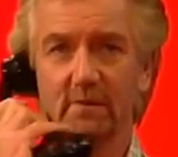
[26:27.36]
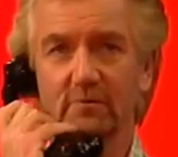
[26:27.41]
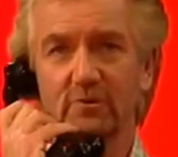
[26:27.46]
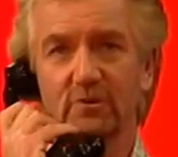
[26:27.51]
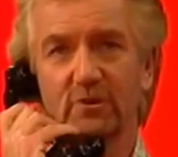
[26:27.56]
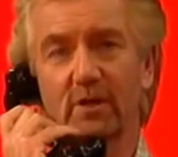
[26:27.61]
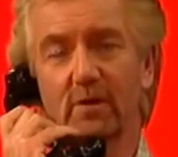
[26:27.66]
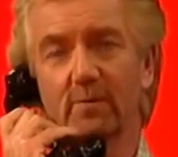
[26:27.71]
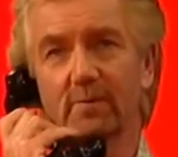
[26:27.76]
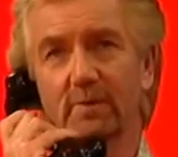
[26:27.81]

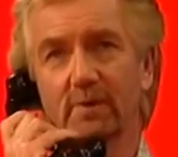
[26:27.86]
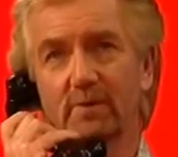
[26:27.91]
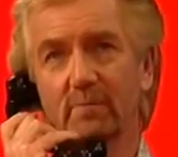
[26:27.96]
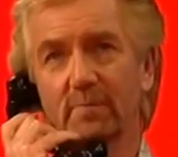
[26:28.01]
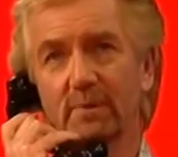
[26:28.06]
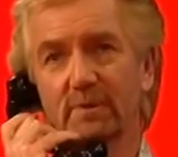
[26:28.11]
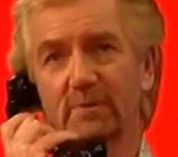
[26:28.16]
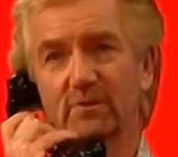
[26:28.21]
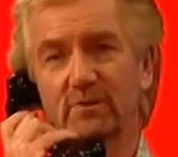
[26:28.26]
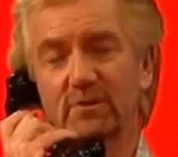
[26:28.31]
Don't tell me
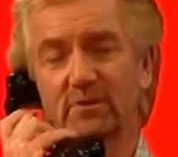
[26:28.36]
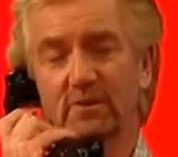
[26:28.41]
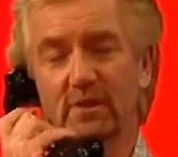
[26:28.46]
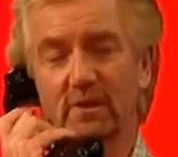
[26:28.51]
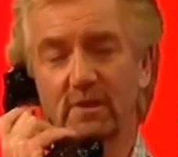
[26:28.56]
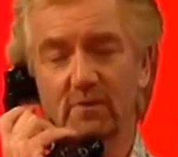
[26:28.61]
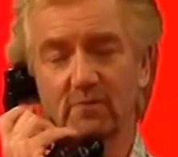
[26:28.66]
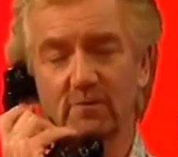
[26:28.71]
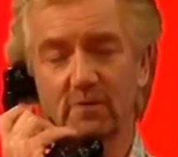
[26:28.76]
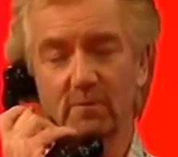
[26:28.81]
you've been
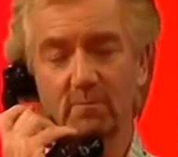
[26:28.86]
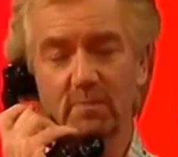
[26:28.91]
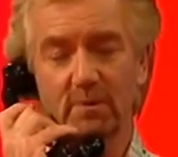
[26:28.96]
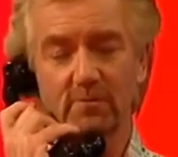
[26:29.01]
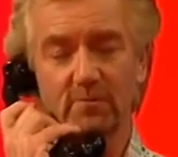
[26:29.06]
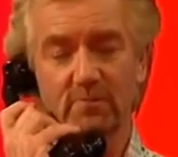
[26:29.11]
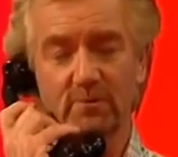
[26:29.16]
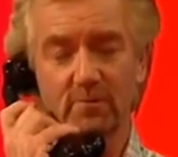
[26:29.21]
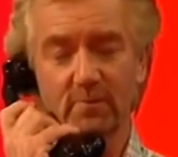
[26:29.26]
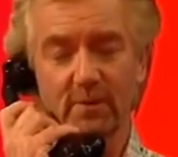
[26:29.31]
sick on your
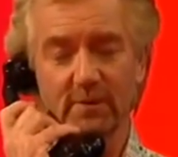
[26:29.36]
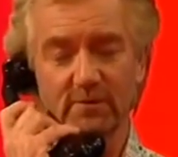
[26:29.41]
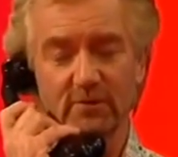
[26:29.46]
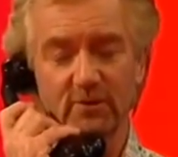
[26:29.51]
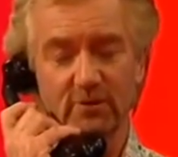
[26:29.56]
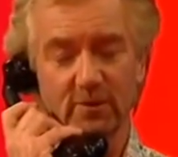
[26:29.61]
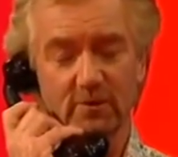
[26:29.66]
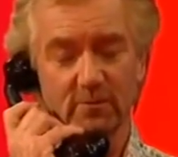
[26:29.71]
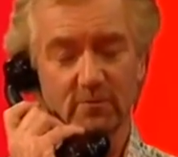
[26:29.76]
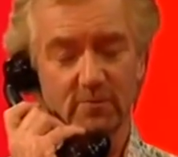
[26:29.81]
blue
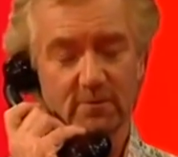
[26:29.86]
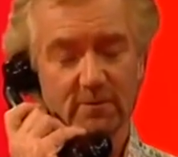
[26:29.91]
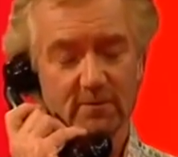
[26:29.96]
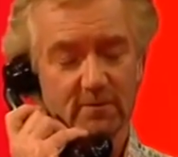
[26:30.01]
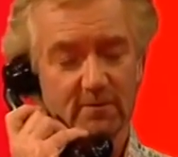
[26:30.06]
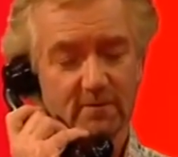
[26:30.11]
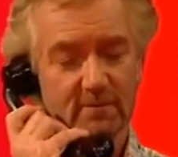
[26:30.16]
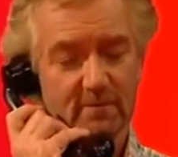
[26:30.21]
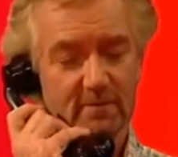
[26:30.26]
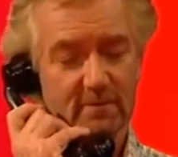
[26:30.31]
suede shoes.
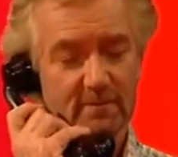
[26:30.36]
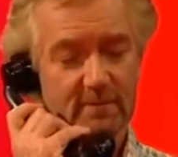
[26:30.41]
